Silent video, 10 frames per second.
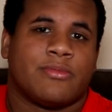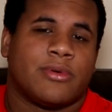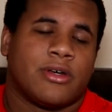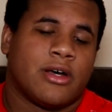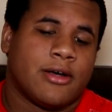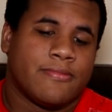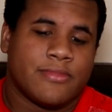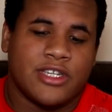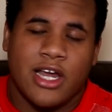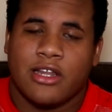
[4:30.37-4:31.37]
But um,
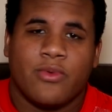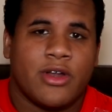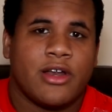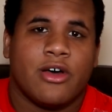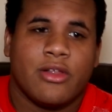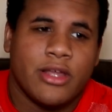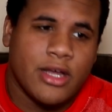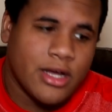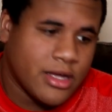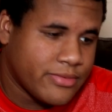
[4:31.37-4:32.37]
shout out to
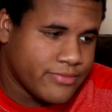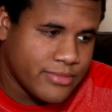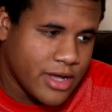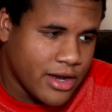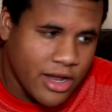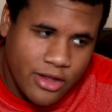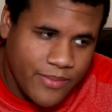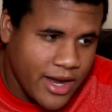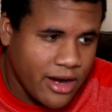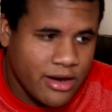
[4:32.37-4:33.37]
1nonly, uh, another
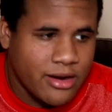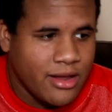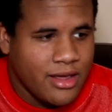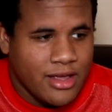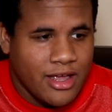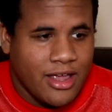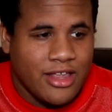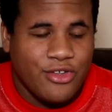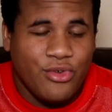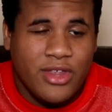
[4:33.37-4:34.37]
banger
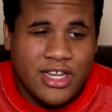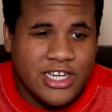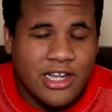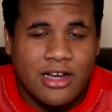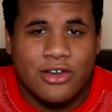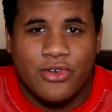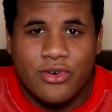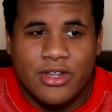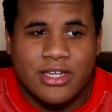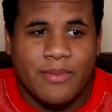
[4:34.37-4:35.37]
you this young
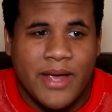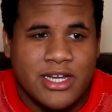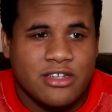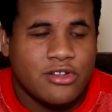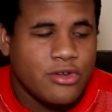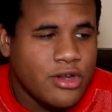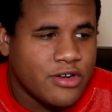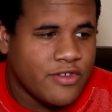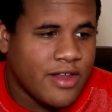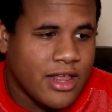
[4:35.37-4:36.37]
doing this. Imagine two
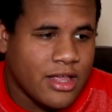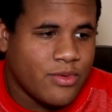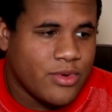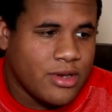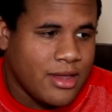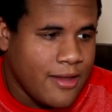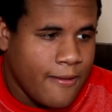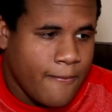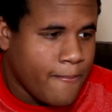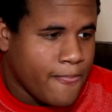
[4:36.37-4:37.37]
years from now, like when
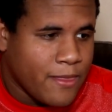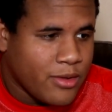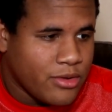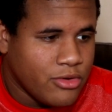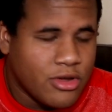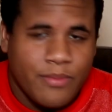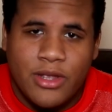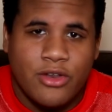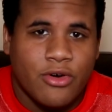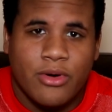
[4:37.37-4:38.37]
you could
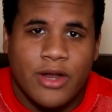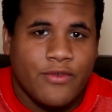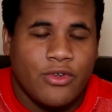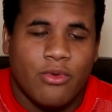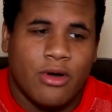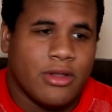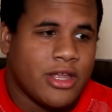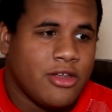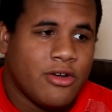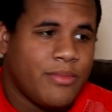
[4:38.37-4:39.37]
be doing whatever you want.
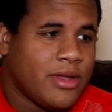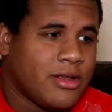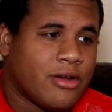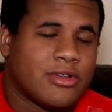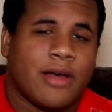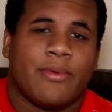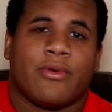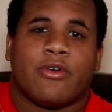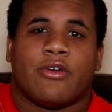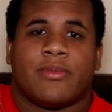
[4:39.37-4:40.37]
Like you're gonna be on top of
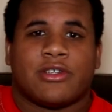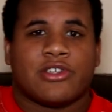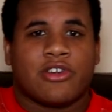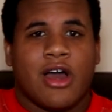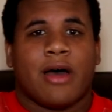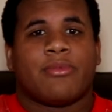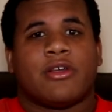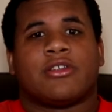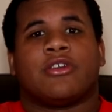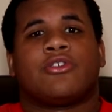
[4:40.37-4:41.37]
the world. But subscribe,
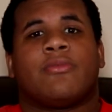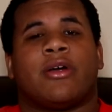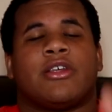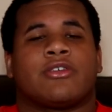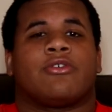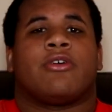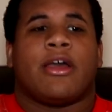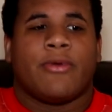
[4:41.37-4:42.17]
thumbs up, join my Discord.